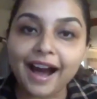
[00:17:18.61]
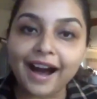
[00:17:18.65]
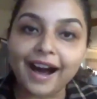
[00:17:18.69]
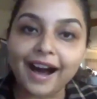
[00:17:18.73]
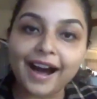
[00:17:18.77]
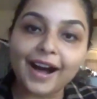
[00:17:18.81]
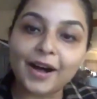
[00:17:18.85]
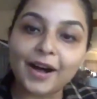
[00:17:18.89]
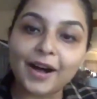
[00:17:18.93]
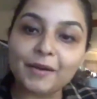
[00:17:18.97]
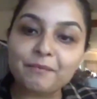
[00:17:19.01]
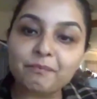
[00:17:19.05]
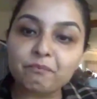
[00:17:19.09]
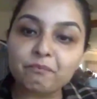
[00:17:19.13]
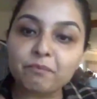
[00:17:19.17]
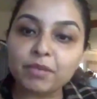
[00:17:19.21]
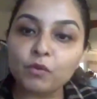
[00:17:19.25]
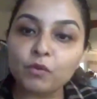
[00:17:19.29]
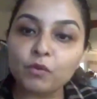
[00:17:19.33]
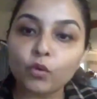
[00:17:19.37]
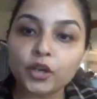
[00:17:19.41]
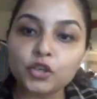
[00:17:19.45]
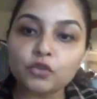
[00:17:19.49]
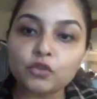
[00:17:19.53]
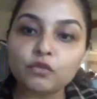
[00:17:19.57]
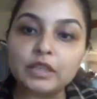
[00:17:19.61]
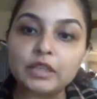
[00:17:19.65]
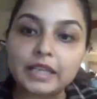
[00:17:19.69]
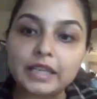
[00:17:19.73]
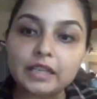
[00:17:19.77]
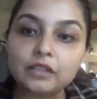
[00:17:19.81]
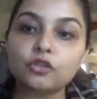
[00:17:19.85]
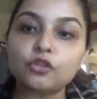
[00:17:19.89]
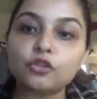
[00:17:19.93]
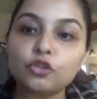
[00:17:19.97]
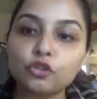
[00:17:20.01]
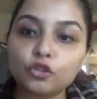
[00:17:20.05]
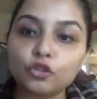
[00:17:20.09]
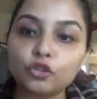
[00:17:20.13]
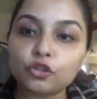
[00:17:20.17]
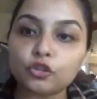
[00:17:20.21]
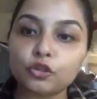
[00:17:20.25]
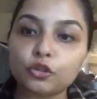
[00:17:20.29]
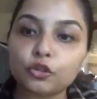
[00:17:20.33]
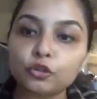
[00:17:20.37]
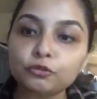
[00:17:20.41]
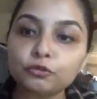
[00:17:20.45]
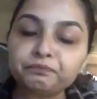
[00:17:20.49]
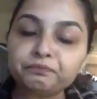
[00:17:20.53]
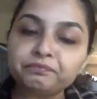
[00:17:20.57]
But what you need to
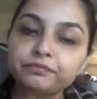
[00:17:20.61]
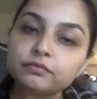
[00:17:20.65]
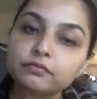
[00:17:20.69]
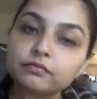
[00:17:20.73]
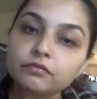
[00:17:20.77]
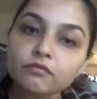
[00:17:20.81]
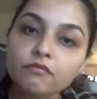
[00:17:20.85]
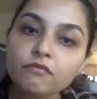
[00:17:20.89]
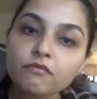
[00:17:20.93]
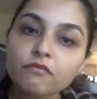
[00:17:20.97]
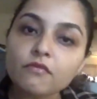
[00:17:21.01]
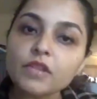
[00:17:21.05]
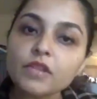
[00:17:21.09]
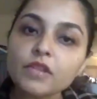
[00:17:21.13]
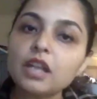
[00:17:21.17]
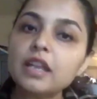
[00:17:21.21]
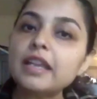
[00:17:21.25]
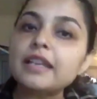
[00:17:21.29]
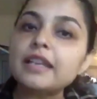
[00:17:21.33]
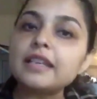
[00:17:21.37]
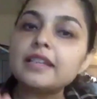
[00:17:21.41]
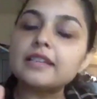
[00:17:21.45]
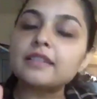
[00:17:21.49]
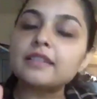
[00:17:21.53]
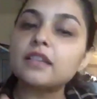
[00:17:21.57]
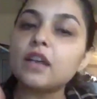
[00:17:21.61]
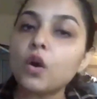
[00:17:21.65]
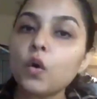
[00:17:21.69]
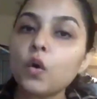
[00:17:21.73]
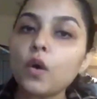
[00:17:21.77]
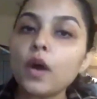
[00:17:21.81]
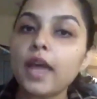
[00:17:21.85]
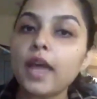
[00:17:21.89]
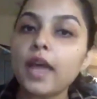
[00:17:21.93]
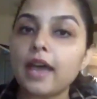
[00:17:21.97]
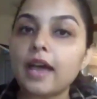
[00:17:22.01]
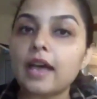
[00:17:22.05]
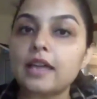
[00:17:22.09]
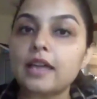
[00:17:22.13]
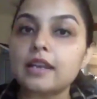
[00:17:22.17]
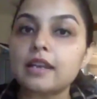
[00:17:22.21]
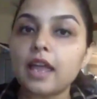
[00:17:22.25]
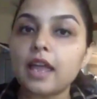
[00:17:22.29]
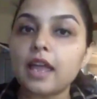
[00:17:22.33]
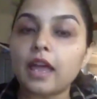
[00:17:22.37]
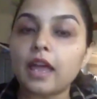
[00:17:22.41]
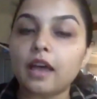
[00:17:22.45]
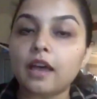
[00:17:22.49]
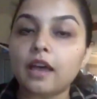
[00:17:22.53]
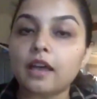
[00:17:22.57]
do is go ahead
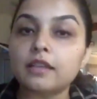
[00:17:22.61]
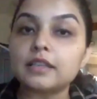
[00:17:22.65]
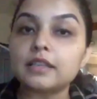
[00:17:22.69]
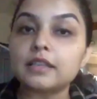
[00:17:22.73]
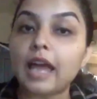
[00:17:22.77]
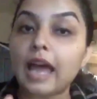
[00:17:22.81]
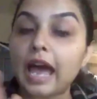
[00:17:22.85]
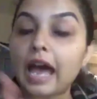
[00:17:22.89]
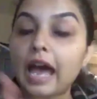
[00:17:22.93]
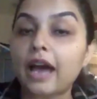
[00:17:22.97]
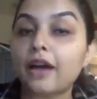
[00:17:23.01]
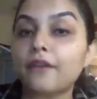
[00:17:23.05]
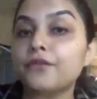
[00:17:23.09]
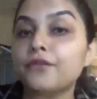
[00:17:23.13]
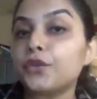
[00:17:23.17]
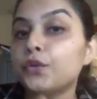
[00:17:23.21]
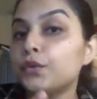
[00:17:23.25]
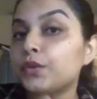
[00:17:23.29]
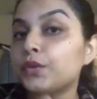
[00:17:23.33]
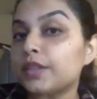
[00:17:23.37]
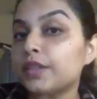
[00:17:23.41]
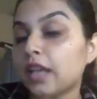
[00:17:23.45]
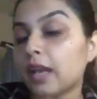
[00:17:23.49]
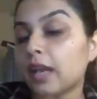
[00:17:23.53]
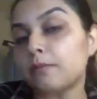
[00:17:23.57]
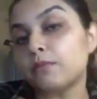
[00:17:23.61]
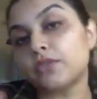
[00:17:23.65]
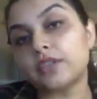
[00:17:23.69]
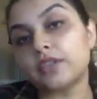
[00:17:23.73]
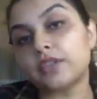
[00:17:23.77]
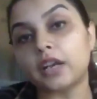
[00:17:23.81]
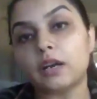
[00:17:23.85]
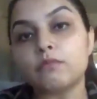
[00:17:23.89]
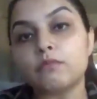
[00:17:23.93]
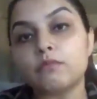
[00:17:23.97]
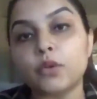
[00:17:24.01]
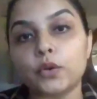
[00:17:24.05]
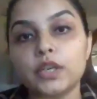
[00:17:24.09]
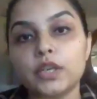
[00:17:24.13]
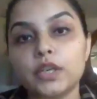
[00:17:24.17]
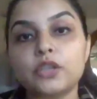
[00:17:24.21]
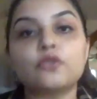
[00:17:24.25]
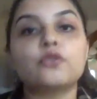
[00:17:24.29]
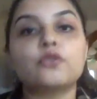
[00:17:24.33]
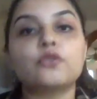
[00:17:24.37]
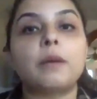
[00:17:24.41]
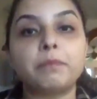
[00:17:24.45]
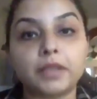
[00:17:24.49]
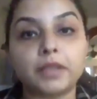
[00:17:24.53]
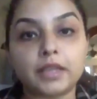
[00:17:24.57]
and have those same ceremonies
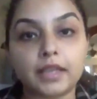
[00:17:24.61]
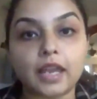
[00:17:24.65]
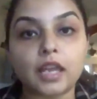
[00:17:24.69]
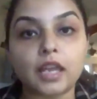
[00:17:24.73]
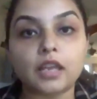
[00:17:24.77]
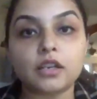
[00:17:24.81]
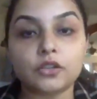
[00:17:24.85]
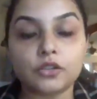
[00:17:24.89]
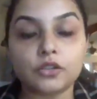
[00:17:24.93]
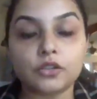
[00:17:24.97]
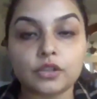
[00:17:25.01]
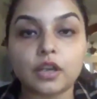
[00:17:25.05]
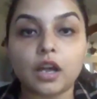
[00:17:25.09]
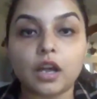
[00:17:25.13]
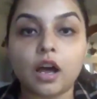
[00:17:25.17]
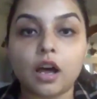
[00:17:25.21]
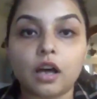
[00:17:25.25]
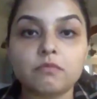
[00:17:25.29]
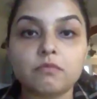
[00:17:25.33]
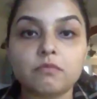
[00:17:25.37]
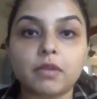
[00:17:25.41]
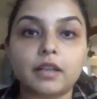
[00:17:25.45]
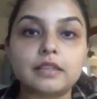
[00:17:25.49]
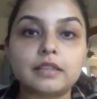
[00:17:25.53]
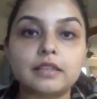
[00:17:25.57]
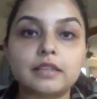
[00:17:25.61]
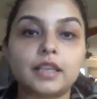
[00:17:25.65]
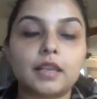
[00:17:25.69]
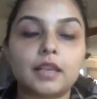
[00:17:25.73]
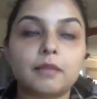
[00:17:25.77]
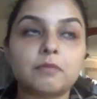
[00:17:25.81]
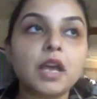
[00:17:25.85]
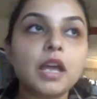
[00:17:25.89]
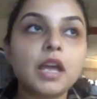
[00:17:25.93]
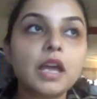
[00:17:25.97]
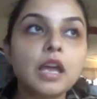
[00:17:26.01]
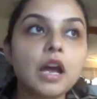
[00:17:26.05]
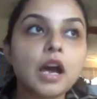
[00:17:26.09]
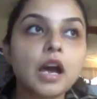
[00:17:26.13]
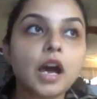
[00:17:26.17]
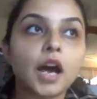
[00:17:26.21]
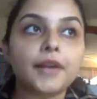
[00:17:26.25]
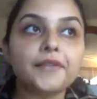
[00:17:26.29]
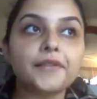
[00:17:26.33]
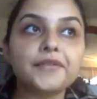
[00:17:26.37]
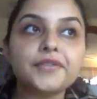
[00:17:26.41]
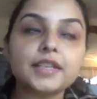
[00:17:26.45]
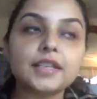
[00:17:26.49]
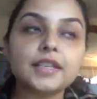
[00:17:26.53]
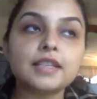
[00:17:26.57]
replicated to the Kanban team.
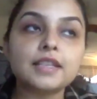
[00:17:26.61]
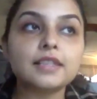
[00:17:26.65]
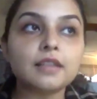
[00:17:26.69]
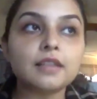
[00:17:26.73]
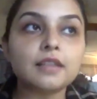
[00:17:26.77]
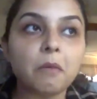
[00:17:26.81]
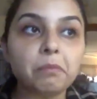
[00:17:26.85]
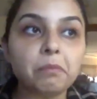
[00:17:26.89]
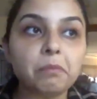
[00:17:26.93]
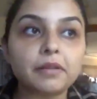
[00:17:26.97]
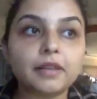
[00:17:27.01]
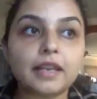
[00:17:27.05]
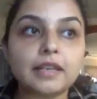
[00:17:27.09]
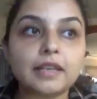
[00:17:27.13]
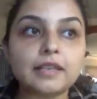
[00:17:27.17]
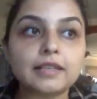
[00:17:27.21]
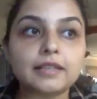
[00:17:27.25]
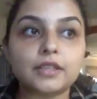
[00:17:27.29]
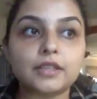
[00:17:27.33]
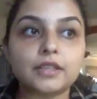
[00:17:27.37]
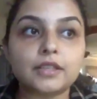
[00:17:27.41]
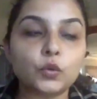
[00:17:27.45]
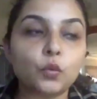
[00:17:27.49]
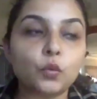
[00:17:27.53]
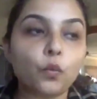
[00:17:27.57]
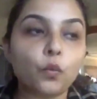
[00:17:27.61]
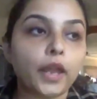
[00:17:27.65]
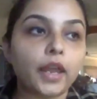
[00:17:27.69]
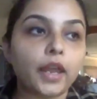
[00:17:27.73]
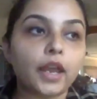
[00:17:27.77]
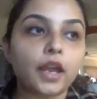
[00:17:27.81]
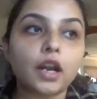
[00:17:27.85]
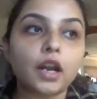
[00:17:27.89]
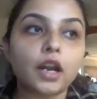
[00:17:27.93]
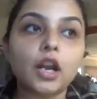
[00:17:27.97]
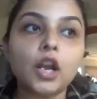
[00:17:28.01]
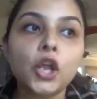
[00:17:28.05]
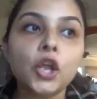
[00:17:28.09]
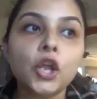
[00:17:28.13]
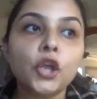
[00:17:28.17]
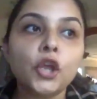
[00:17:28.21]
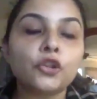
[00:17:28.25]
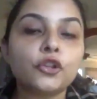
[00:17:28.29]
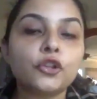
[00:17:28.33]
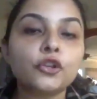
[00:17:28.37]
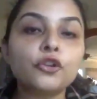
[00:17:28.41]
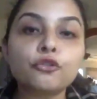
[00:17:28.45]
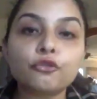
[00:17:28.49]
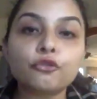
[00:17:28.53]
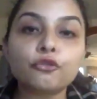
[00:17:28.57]
I've seen some places where
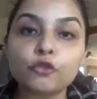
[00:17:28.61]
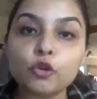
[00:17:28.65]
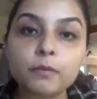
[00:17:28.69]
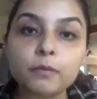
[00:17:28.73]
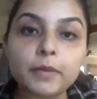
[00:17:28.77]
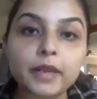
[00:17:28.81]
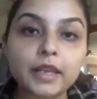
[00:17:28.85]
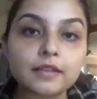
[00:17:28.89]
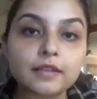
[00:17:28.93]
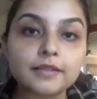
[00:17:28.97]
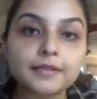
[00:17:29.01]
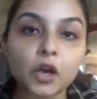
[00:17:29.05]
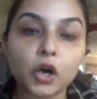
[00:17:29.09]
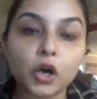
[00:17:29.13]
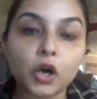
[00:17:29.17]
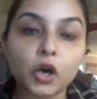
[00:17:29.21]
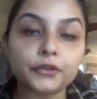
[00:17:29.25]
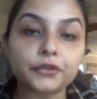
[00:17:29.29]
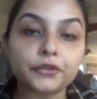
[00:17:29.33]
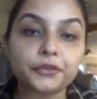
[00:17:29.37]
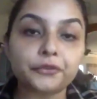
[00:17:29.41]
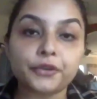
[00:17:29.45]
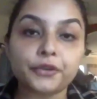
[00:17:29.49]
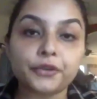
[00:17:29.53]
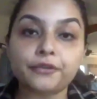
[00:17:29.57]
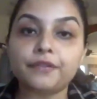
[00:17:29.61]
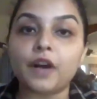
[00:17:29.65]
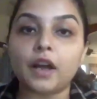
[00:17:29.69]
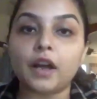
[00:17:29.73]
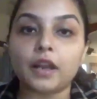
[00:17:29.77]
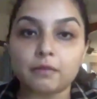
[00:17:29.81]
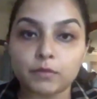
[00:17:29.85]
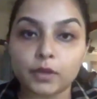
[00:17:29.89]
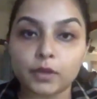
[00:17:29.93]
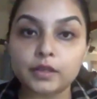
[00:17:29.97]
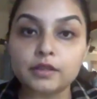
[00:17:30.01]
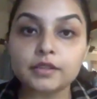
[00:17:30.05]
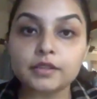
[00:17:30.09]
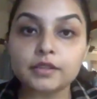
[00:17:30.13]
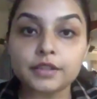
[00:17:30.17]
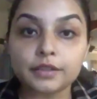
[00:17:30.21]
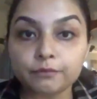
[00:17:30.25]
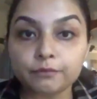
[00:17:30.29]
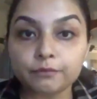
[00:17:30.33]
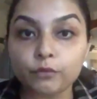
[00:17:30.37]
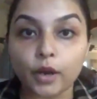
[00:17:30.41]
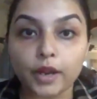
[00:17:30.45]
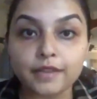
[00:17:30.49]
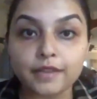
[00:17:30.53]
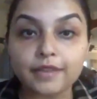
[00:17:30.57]
the grooming is called the refinement,
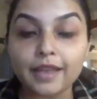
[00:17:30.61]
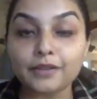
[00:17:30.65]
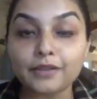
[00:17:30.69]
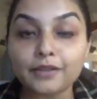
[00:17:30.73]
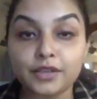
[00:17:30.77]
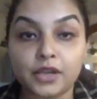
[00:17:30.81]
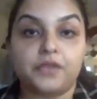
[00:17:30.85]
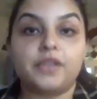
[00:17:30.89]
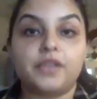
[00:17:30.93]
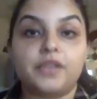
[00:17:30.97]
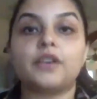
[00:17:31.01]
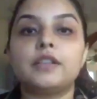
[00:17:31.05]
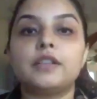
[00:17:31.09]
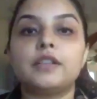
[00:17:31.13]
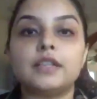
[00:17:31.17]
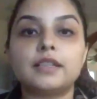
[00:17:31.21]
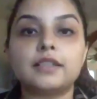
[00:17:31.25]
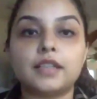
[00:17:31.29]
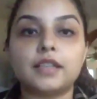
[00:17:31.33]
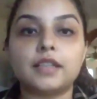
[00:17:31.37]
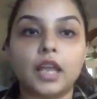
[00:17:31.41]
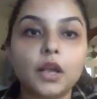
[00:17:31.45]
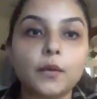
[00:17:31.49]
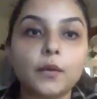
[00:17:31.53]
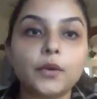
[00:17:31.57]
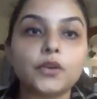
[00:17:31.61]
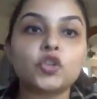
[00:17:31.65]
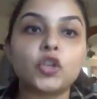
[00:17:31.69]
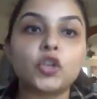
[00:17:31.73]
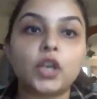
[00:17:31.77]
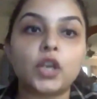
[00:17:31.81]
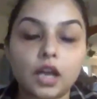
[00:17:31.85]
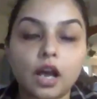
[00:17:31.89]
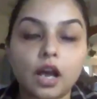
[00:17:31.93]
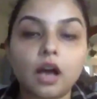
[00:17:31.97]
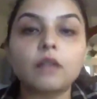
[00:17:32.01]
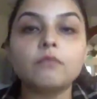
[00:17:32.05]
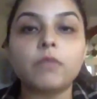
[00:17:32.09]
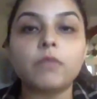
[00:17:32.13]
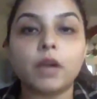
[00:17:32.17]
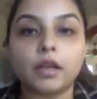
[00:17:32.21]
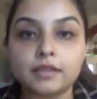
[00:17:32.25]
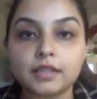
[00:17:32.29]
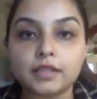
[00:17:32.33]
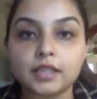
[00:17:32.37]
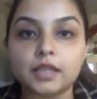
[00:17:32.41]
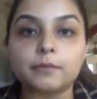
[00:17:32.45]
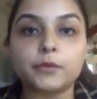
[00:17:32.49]
right? That's how they're distinguishing Kanban teams